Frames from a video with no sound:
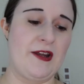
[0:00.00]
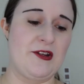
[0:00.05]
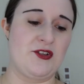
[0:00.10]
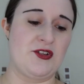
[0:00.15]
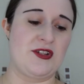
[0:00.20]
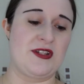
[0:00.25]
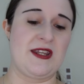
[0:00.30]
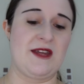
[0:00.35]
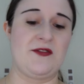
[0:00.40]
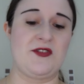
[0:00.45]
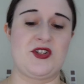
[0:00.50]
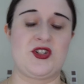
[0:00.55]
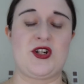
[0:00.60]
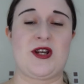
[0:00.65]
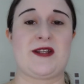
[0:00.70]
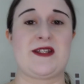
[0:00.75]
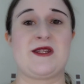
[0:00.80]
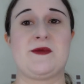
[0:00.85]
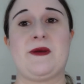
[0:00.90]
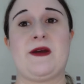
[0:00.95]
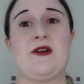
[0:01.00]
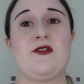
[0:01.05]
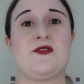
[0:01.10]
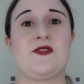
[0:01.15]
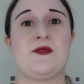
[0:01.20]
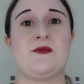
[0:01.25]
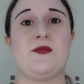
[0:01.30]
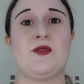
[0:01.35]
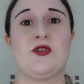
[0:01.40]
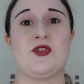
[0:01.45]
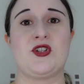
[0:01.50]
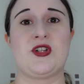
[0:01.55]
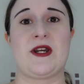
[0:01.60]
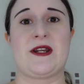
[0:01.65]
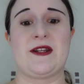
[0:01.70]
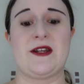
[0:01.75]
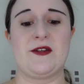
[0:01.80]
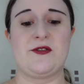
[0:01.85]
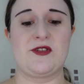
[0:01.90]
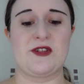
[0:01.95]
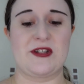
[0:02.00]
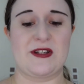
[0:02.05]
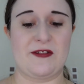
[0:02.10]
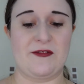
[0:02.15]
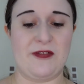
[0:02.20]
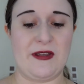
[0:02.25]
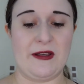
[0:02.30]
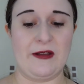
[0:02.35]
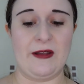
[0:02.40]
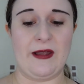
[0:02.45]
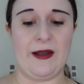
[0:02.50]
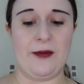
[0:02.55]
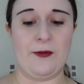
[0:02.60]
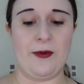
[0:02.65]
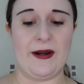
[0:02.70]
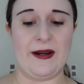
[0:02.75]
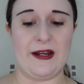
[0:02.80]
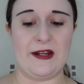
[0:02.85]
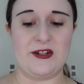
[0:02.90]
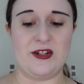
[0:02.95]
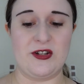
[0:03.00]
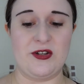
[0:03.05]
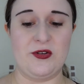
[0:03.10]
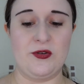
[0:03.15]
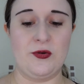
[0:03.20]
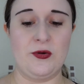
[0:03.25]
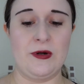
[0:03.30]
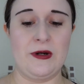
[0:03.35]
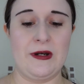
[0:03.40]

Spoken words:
just to give us a chance to play with some more shadows, because I feel like when I do